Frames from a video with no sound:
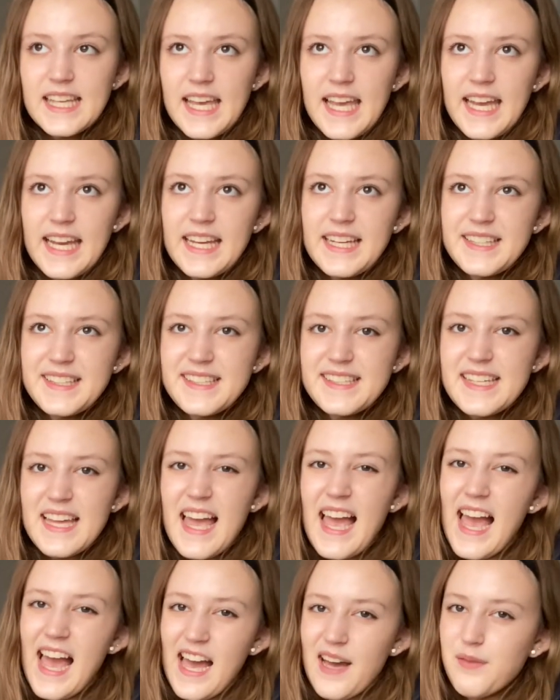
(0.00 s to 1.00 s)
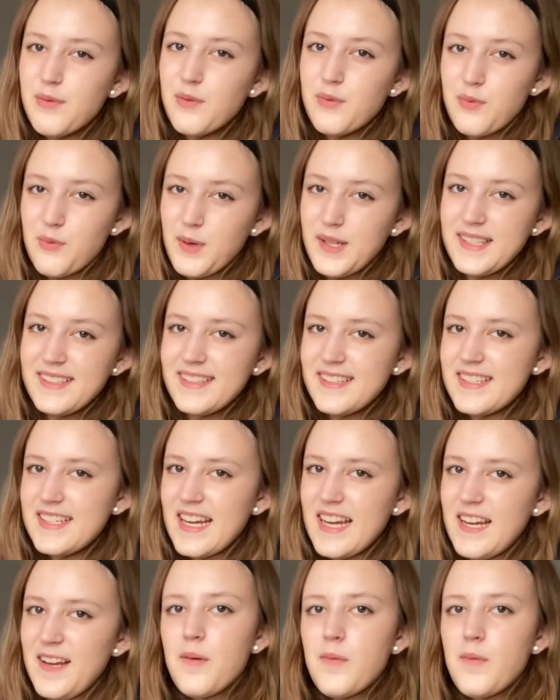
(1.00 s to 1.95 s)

and half of Wednesday,